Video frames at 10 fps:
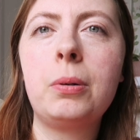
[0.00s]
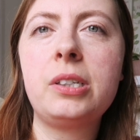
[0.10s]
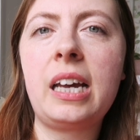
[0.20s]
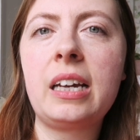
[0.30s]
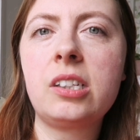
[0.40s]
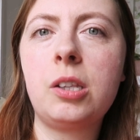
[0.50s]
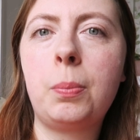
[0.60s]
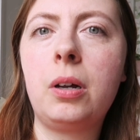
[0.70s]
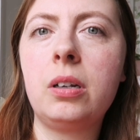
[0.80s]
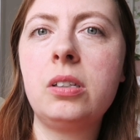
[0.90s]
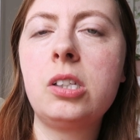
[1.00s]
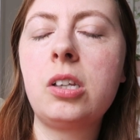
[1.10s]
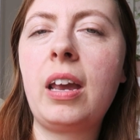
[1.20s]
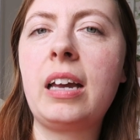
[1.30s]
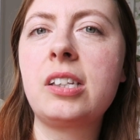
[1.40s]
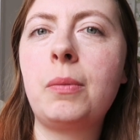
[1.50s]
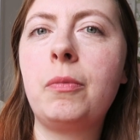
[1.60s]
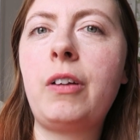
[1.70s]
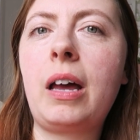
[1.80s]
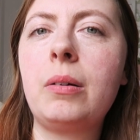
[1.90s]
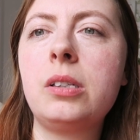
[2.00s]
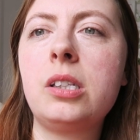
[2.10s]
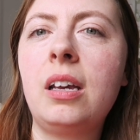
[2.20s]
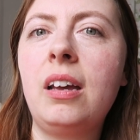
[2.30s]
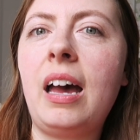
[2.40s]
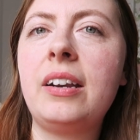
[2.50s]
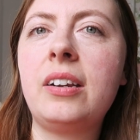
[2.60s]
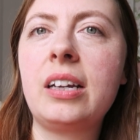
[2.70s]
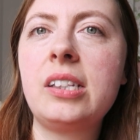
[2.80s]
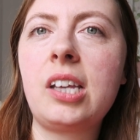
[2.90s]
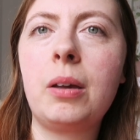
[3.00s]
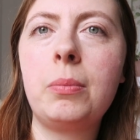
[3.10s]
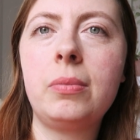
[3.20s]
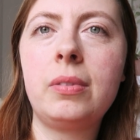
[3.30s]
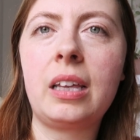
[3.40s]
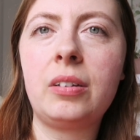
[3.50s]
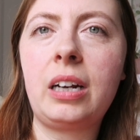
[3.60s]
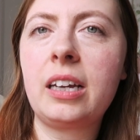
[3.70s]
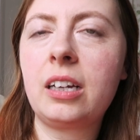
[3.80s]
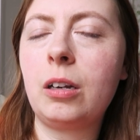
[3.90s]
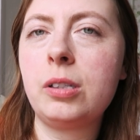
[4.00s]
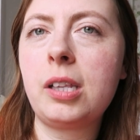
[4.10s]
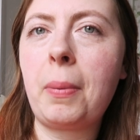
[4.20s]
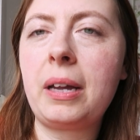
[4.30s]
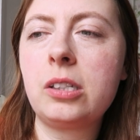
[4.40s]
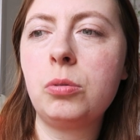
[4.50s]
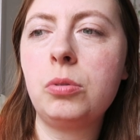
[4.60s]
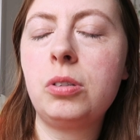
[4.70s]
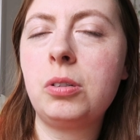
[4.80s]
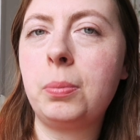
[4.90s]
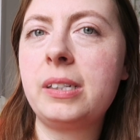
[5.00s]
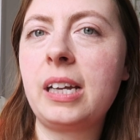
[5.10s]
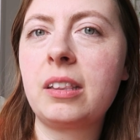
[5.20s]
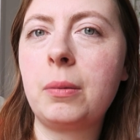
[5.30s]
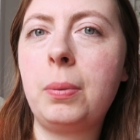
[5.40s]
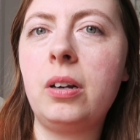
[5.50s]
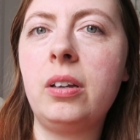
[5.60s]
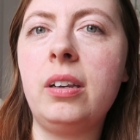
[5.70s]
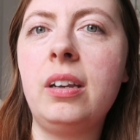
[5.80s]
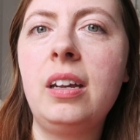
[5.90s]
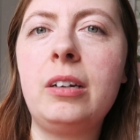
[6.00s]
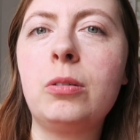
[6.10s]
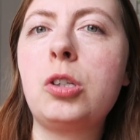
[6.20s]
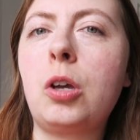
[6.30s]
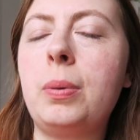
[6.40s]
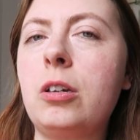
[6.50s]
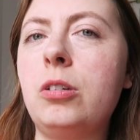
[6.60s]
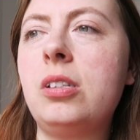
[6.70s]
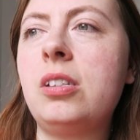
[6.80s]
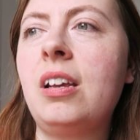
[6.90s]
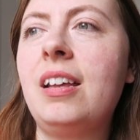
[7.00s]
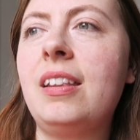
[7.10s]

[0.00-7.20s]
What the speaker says: protect the pollen. So yeah, some flowers at night time they'll like close their petals to protect the pollen, and also because